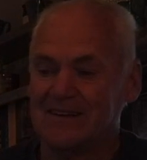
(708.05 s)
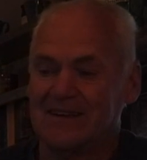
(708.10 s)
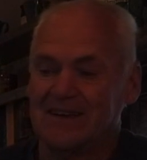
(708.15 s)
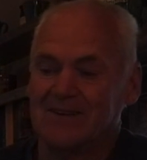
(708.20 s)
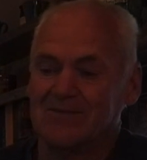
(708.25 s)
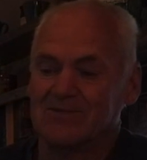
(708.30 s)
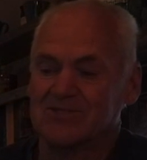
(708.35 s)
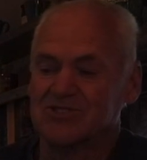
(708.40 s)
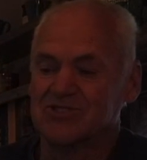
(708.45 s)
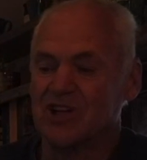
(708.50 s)

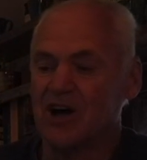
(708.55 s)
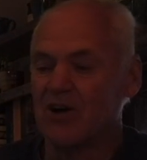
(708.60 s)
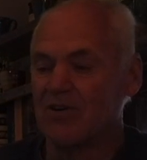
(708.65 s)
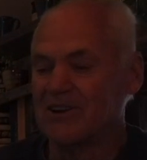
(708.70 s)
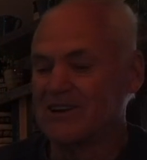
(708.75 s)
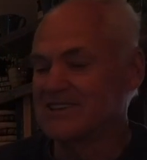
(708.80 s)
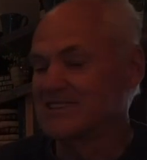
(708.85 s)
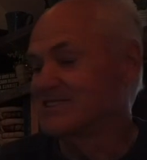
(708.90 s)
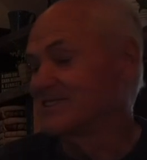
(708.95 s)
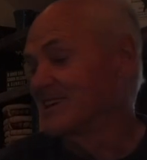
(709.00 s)
he was
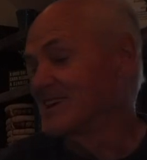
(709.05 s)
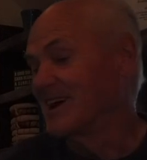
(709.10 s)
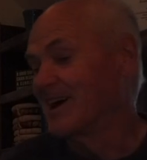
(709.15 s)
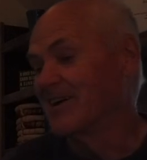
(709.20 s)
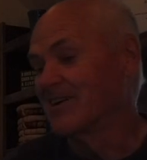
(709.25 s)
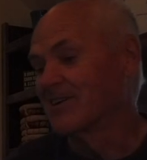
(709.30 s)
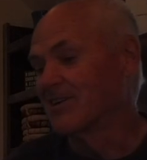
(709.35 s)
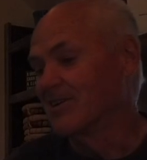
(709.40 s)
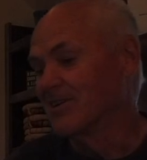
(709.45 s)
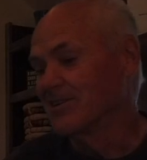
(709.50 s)
known as the
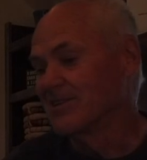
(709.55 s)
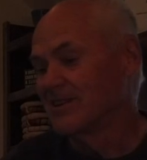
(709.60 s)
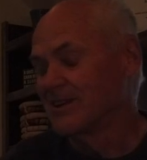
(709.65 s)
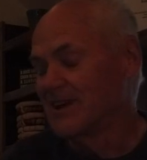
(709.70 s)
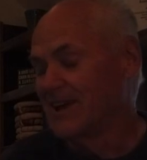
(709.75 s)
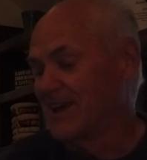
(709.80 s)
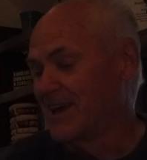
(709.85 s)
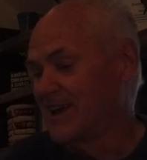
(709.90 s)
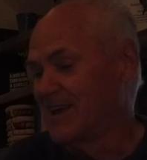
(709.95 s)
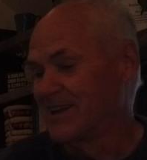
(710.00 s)
uncle,
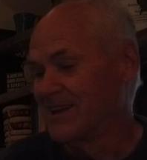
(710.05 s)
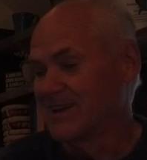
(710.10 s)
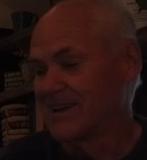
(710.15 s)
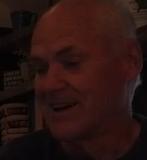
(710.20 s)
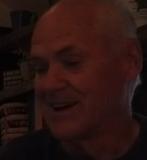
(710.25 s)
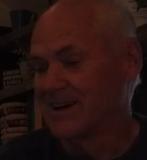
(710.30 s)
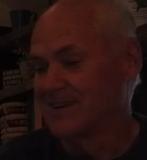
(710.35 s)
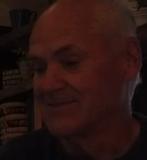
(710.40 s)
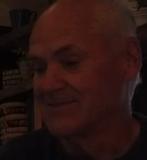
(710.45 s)
and